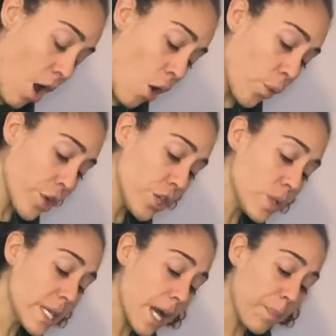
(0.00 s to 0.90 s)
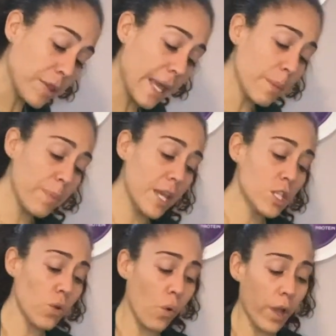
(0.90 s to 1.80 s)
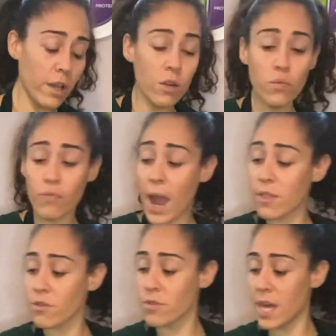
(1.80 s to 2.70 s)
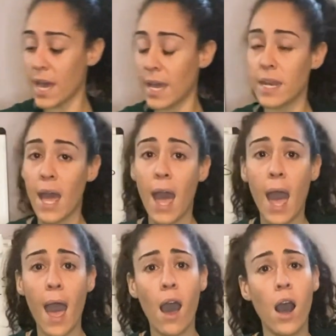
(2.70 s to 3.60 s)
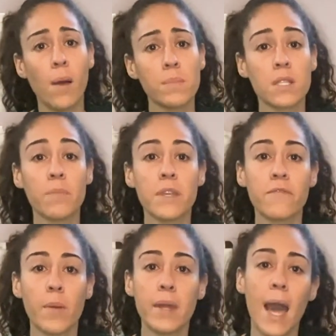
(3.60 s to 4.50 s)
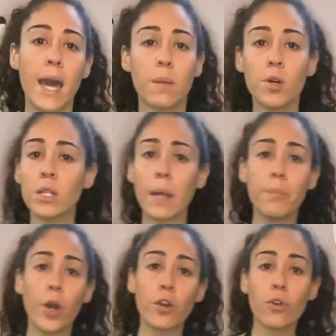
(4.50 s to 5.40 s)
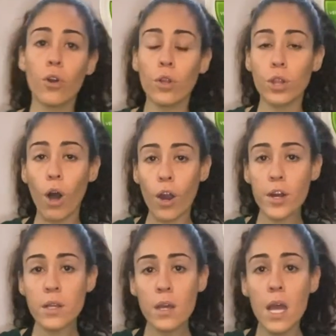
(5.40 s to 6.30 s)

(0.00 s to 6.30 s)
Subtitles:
We're using a plant-based oil rather than something from an animal like butter or lard,